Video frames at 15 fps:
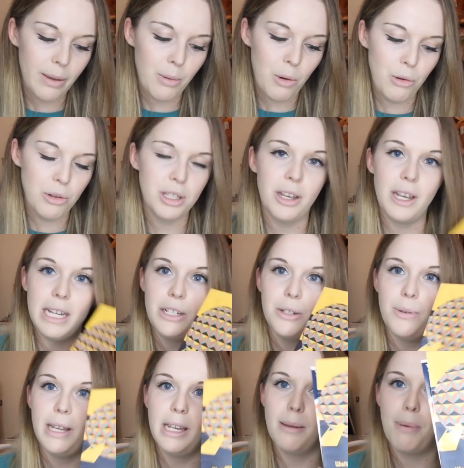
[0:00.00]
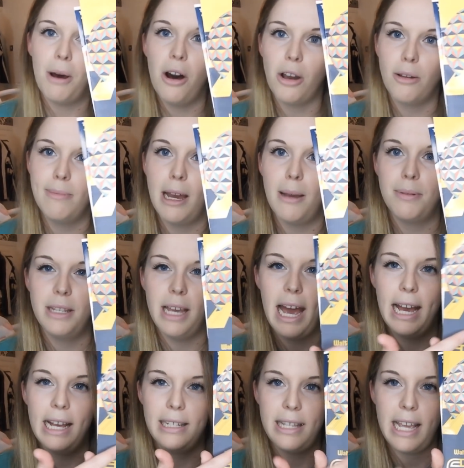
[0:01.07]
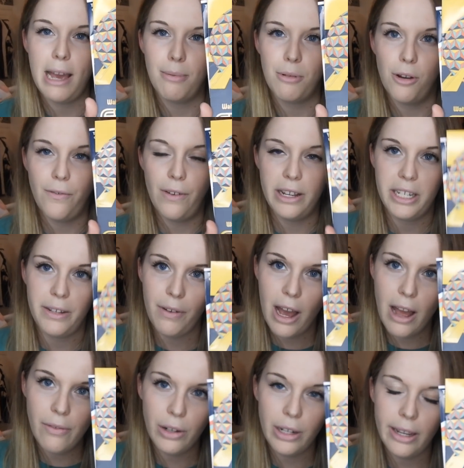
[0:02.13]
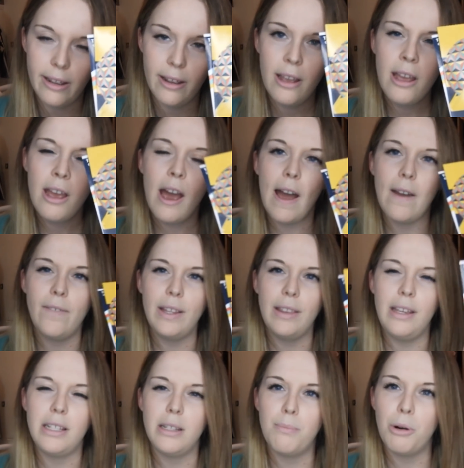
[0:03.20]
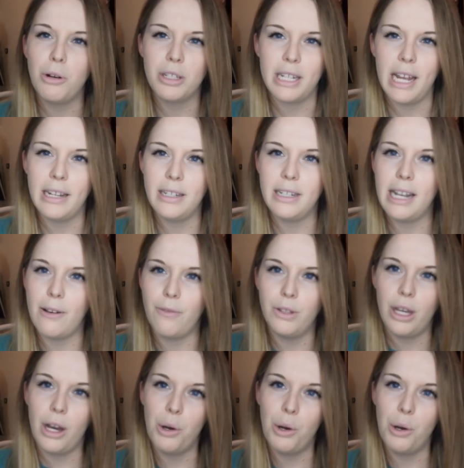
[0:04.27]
They were also issuing park maps that has the Epcot 35 on it. I think these are bog standard now for the